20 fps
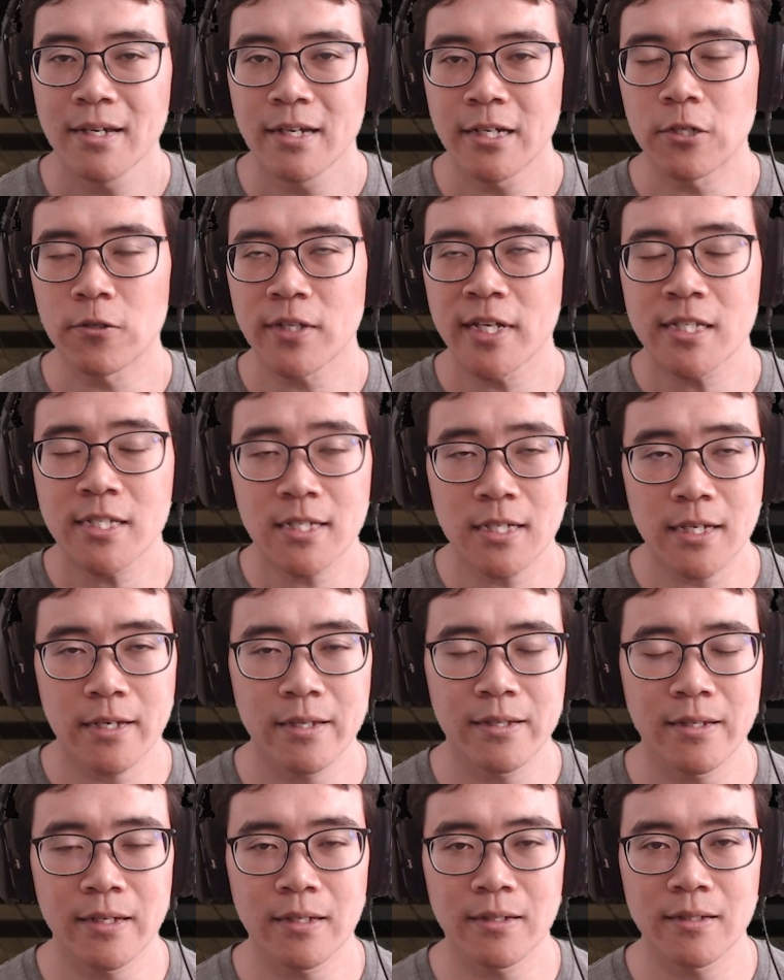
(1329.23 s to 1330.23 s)
That's a
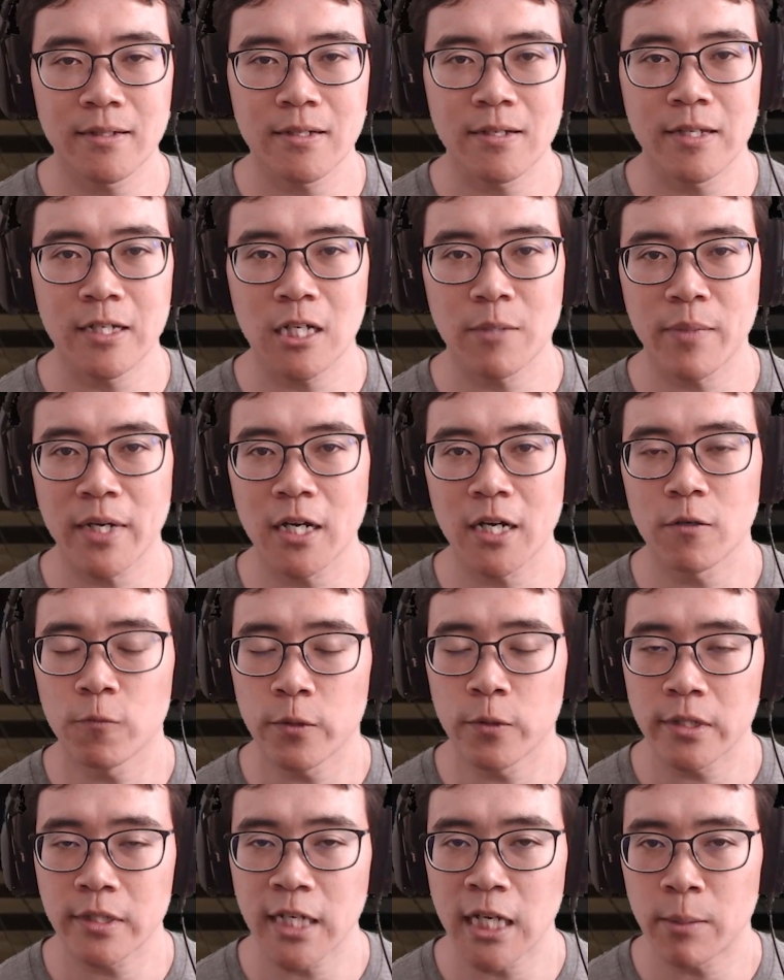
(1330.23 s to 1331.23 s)
thing to think about
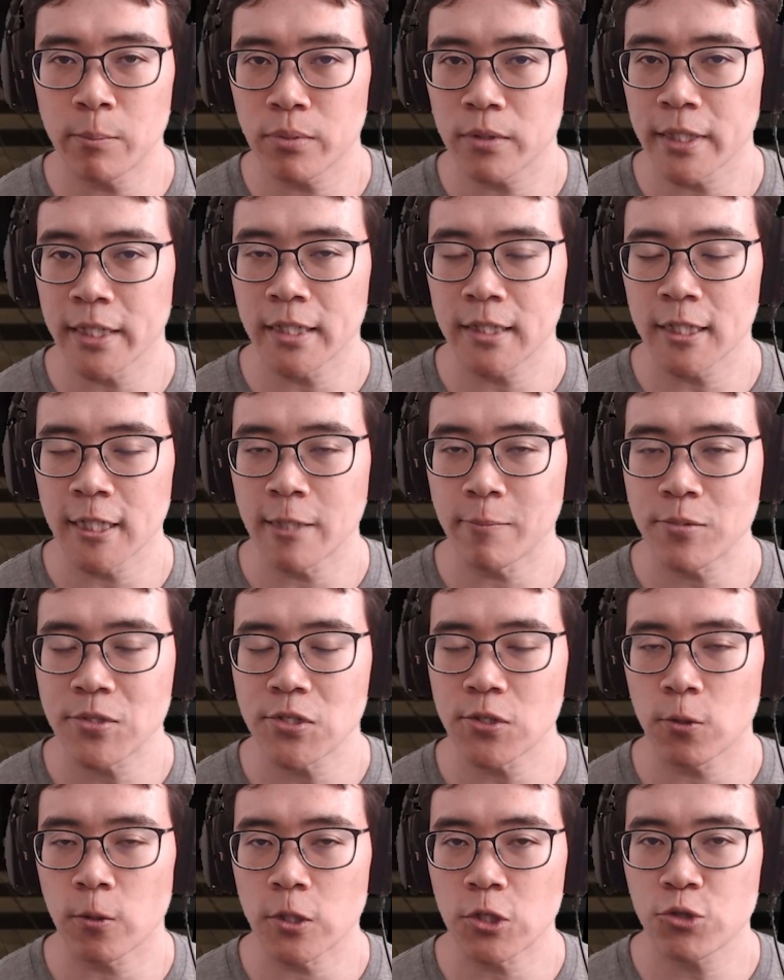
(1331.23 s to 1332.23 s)
with gameplay
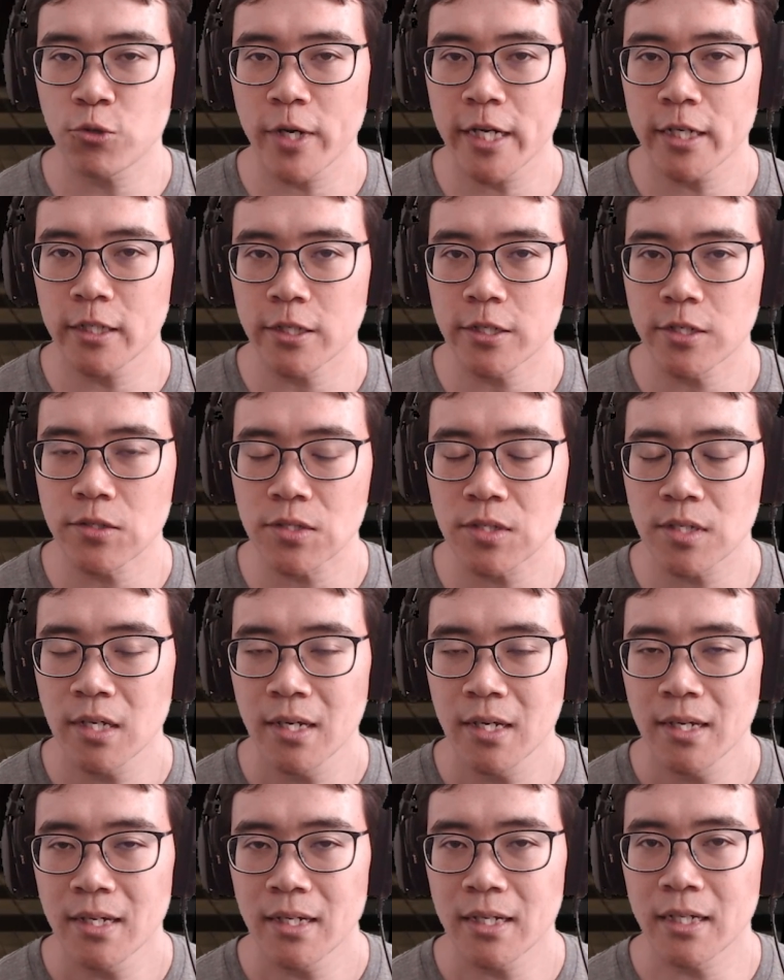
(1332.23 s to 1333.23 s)
clips or trailers
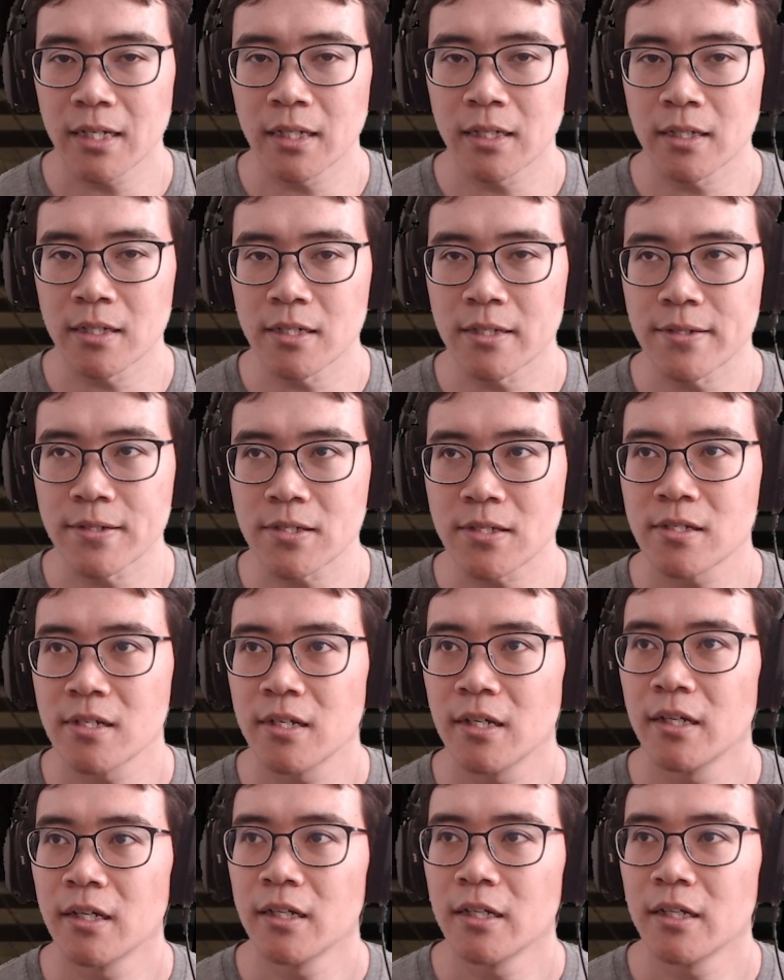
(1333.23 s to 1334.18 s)
is,